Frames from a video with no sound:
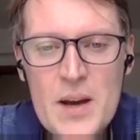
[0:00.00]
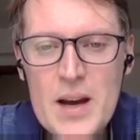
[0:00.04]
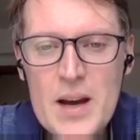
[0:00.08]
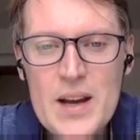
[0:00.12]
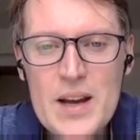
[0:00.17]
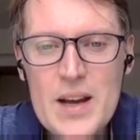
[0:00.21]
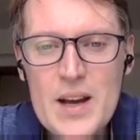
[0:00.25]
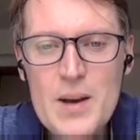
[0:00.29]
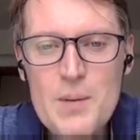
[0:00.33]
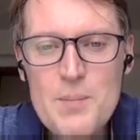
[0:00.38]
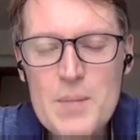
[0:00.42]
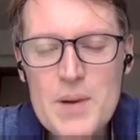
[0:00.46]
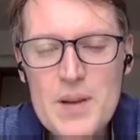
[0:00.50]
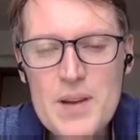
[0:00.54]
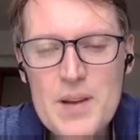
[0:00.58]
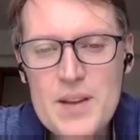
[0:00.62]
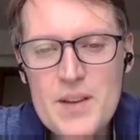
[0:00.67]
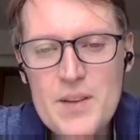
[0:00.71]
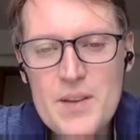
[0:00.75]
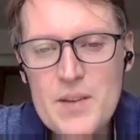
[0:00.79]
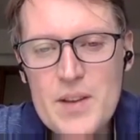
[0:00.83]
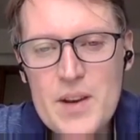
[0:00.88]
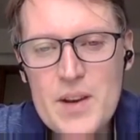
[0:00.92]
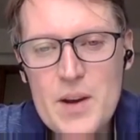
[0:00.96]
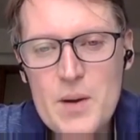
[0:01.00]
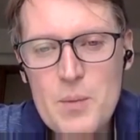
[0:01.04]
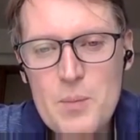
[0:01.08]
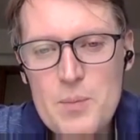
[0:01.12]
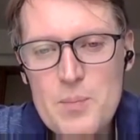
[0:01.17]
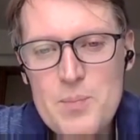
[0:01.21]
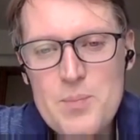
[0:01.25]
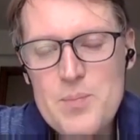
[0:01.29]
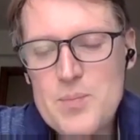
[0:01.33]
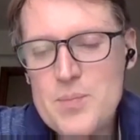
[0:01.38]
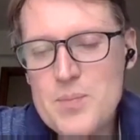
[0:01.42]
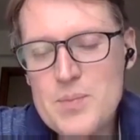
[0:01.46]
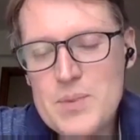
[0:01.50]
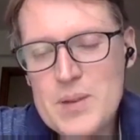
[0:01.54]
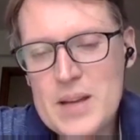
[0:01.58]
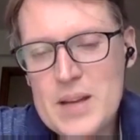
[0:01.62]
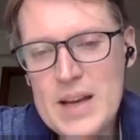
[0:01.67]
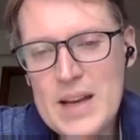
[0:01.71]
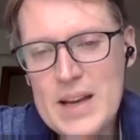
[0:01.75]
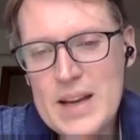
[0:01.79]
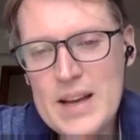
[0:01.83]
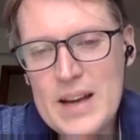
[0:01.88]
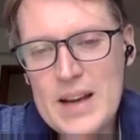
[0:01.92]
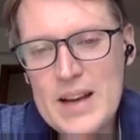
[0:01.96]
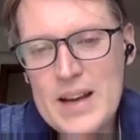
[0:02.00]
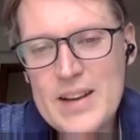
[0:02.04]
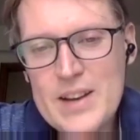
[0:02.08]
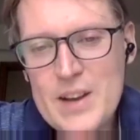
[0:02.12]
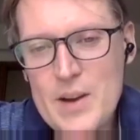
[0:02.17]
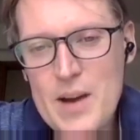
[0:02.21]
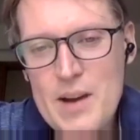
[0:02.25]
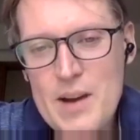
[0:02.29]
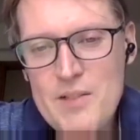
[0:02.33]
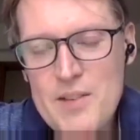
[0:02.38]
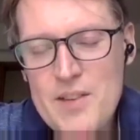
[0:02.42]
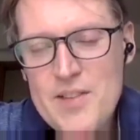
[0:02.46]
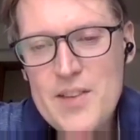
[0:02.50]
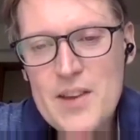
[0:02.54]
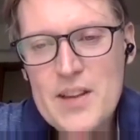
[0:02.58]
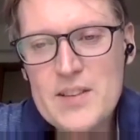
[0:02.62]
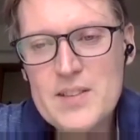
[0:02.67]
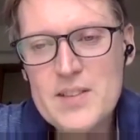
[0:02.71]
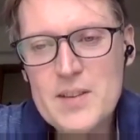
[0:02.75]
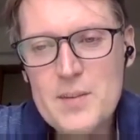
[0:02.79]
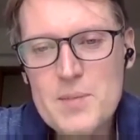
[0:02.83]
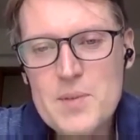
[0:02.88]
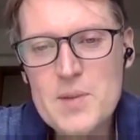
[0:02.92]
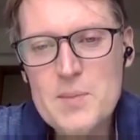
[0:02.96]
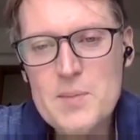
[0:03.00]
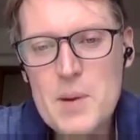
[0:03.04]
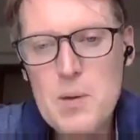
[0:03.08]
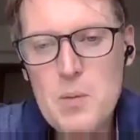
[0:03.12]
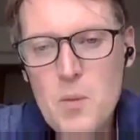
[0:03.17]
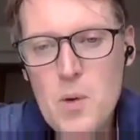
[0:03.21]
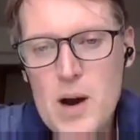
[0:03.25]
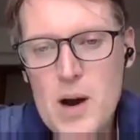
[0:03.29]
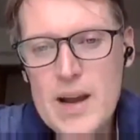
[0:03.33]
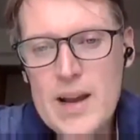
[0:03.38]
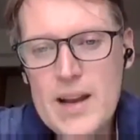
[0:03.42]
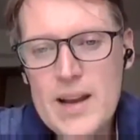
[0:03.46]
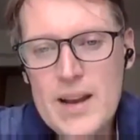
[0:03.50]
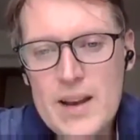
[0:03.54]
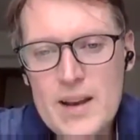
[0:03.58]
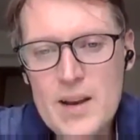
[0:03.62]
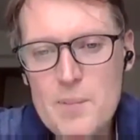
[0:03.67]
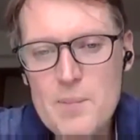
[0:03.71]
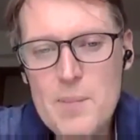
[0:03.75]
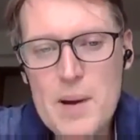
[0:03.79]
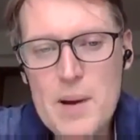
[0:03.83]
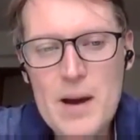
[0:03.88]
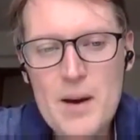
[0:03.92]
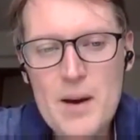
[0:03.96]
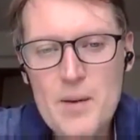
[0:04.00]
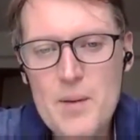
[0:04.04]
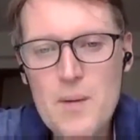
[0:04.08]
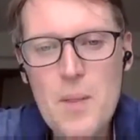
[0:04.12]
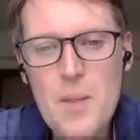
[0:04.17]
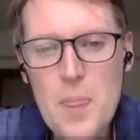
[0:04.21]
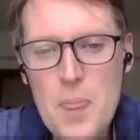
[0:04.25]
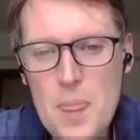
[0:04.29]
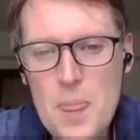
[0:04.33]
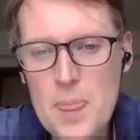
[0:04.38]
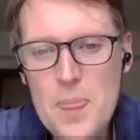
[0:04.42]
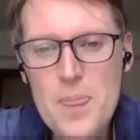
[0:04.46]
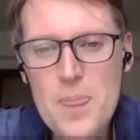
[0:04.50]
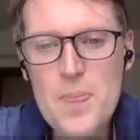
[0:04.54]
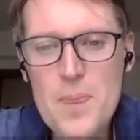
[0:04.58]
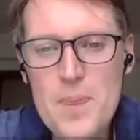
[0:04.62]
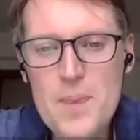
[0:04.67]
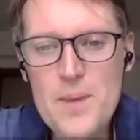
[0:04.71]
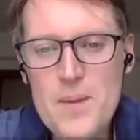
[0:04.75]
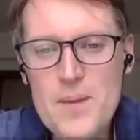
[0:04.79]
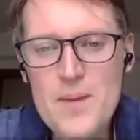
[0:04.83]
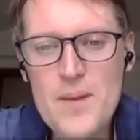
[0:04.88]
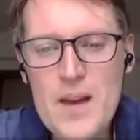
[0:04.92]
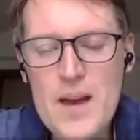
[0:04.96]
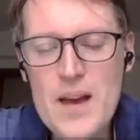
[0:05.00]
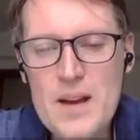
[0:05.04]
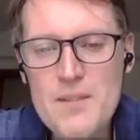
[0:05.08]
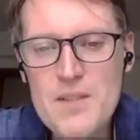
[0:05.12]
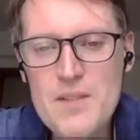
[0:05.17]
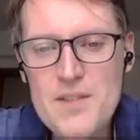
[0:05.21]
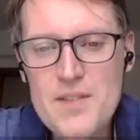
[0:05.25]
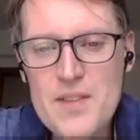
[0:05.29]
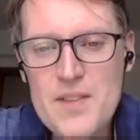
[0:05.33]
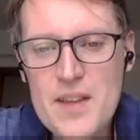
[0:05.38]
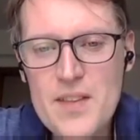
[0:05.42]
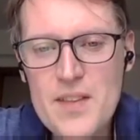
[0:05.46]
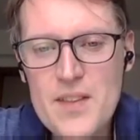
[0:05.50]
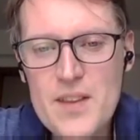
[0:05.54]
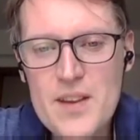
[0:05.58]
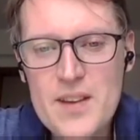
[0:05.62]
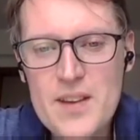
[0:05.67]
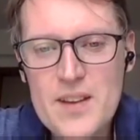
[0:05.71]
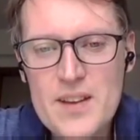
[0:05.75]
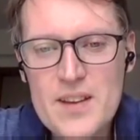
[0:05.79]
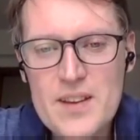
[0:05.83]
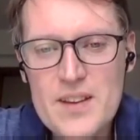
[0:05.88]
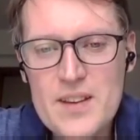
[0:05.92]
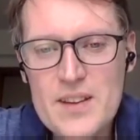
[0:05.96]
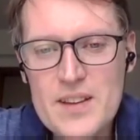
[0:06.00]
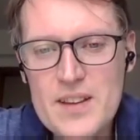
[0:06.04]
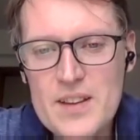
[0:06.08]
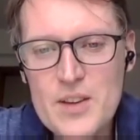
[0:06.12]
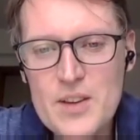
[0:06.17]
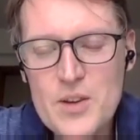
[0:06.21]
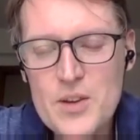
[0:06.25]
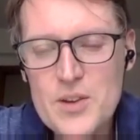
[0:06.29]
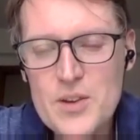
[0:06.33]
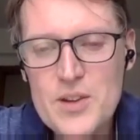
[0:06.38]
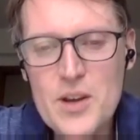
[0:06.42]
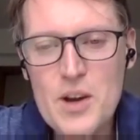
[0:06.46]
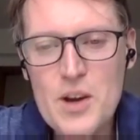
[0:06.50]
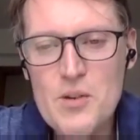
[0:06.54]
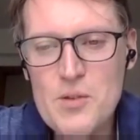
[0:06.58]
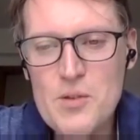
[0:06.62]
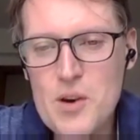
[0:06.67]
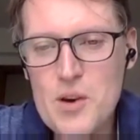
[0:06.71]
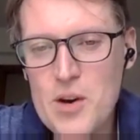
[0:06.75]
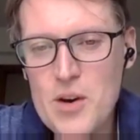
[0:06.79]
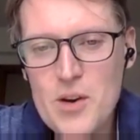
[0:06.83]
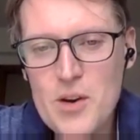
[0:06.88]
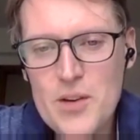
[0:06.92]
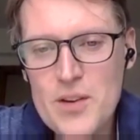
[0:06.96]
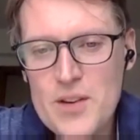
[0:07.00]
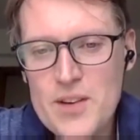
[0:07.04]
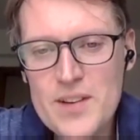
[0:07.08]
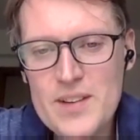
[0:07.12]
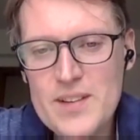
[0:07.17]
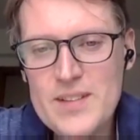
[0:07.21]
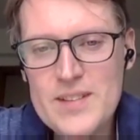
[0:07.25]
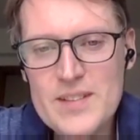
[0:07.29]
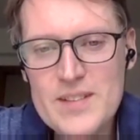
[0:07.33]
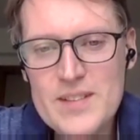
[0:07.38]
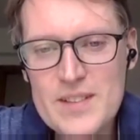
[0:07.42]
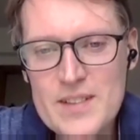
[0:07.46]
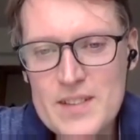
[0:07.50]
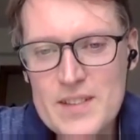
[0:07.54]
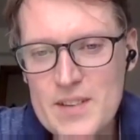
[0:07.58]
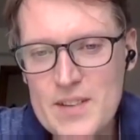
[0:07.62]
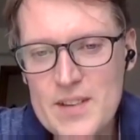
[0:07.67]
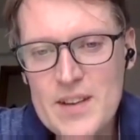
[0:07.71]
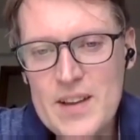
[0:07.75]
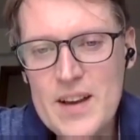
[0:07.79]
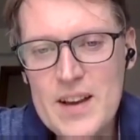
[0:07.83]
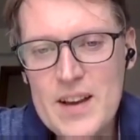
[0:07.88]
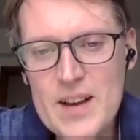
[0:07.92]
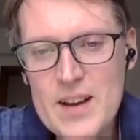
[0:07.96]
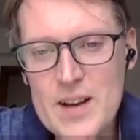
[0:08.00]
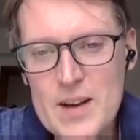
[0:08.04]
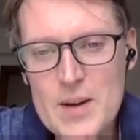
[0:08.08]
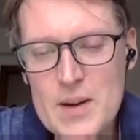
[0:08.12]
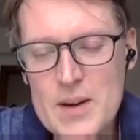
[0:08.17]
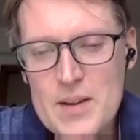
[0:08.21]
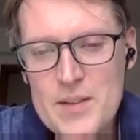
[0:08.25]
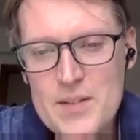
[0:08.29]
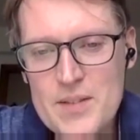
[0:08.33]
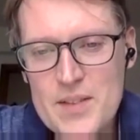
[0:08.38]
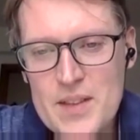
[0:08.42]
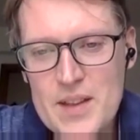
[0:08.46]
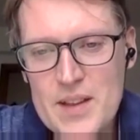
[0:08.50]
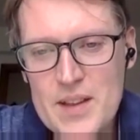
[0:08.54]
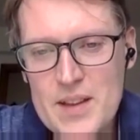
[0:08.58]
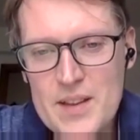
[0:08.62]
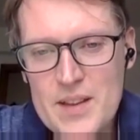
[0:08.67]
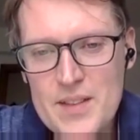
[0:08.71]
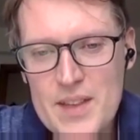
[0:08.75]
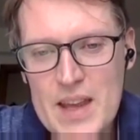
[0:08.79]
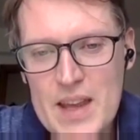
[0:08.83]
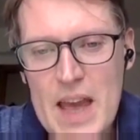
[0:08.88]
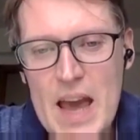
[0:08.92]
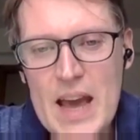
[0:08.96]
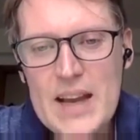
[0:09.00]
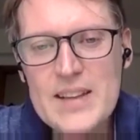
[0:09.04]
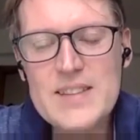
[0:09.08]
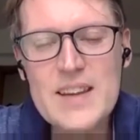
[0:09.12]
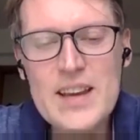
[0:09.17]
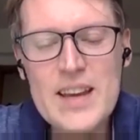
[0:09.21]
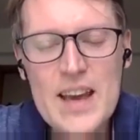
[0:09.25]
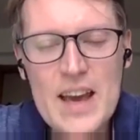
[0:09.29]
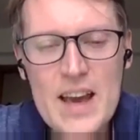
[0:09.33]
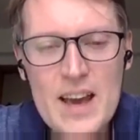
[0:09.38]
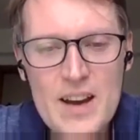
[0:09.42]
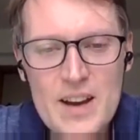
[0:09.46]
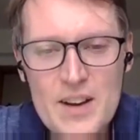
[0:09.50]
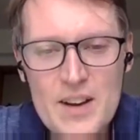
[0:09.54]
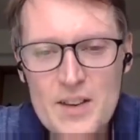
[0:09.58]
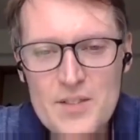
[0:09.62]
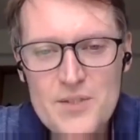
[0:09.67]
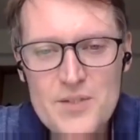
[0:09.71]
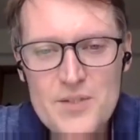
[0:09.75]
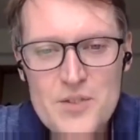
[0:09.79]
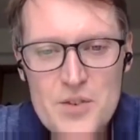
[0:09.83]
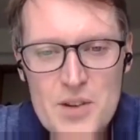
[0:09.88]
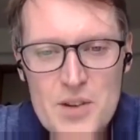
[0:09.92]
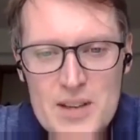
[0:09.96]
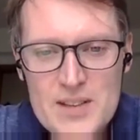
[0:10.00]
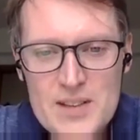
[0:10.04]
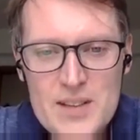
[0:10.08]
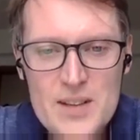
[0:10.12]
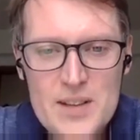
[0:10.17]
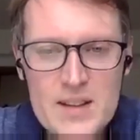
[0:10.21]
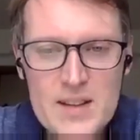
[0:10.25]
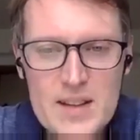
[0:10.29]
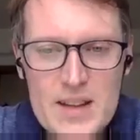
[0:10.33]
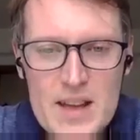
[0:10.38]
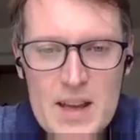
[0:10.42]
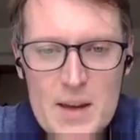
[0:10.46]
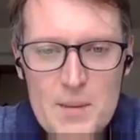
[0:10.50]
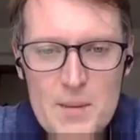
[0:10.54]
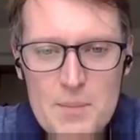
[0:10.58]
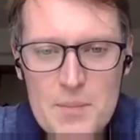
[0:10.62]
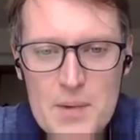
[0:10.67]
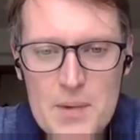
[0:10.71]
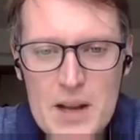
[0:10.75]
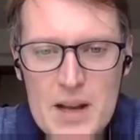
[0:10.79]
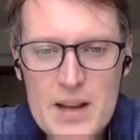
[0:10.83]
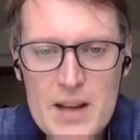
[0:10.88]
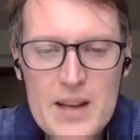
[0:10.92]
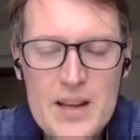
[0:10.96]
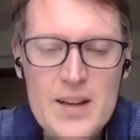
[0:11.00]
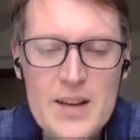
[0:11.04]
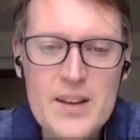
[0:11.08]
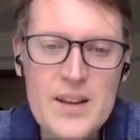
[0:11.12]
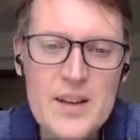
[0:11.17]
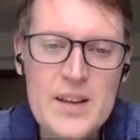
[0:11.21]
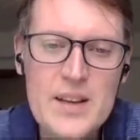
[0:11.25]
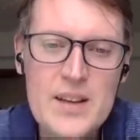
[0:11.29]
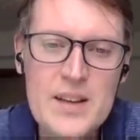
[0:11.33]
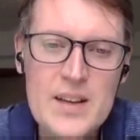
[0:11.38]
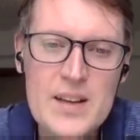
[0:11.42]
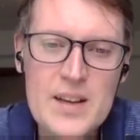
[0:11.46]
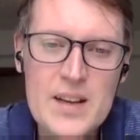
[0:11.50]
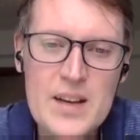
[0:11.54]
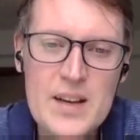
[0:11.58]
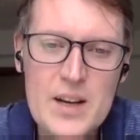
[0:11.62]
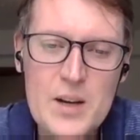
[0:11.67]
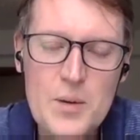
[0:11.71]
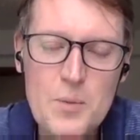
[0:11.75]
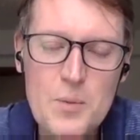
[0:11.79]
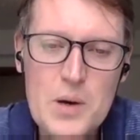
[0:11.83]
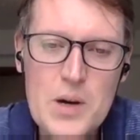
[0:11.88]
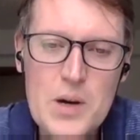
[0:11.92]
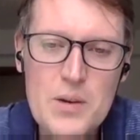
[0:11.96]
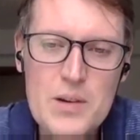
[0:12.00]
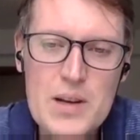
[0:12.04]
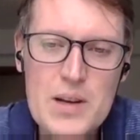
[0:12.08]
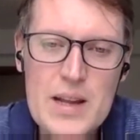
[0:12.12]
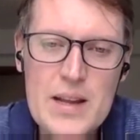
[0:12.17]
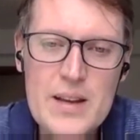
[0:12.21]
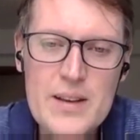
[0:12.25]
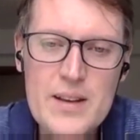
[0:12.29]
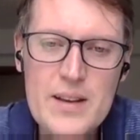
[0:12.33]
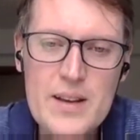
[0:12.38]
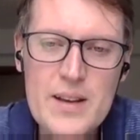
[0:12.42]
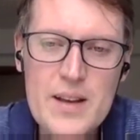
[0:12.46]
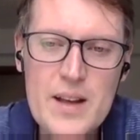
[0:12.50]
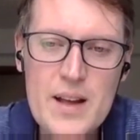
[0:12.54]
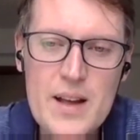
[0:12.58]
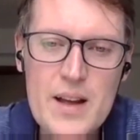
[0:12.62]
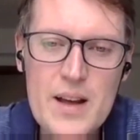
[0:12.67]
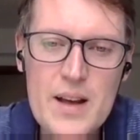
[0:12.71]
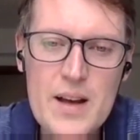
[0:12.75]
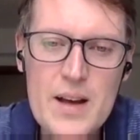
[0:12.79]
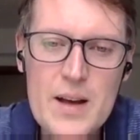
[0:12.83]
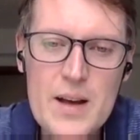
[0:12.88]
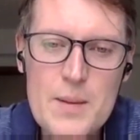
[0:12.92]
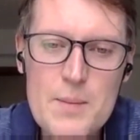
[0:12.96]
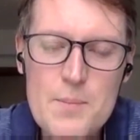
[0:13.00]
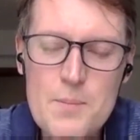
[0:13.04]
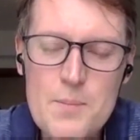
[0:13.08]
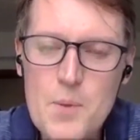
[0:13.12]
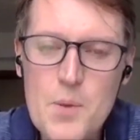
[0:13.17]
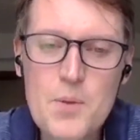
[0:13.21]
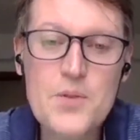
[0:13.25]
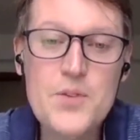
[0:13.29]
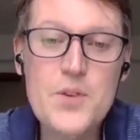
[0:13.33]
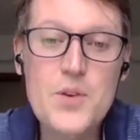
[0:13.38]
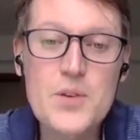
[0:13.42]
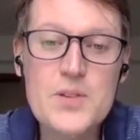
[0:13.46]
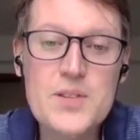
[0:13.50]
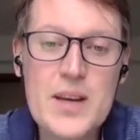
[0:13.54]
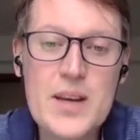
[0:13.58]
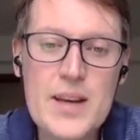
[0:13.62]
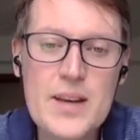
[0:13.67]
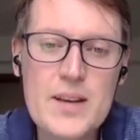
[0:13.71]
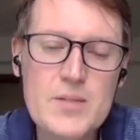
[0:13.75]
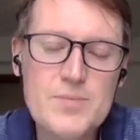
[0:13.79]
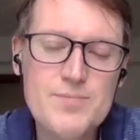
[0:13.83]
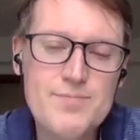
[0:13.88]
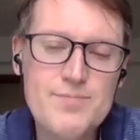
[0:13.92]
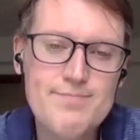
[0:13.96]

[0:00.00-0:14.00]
I don't know, everything seemed to be whining about everything that could go wrong and the etiquette of treating Kim like a world leader. What was your take?